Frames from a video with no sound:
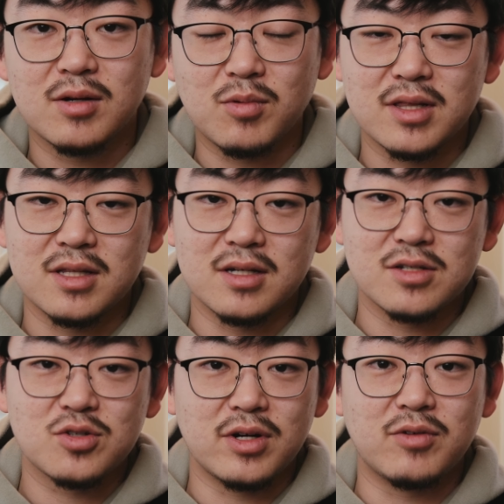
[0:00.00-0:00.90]
with the
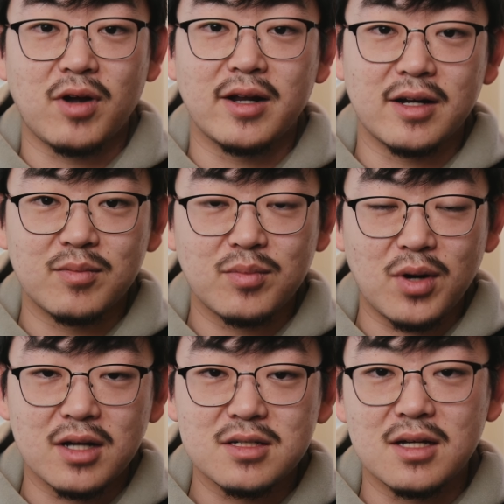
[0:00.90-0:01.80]
screenwriting
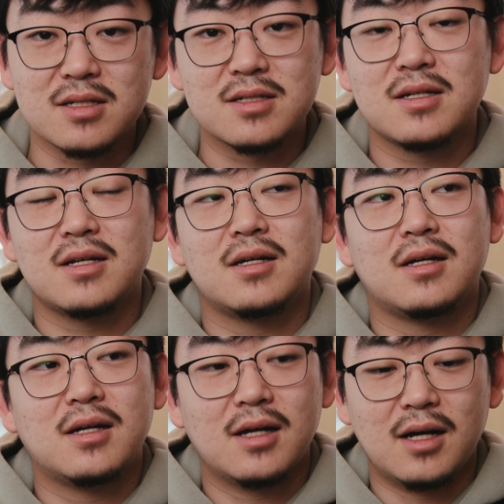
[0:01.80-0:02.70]
process,
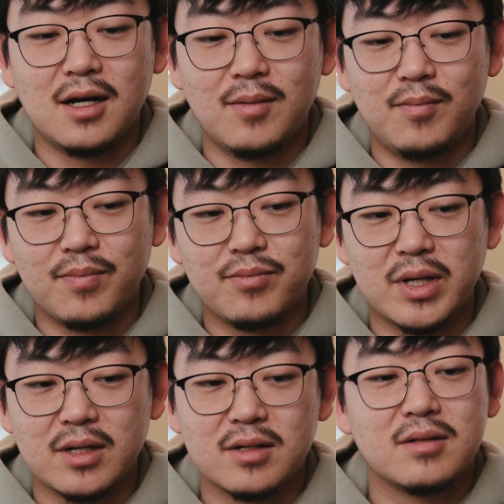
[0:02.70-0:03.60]
but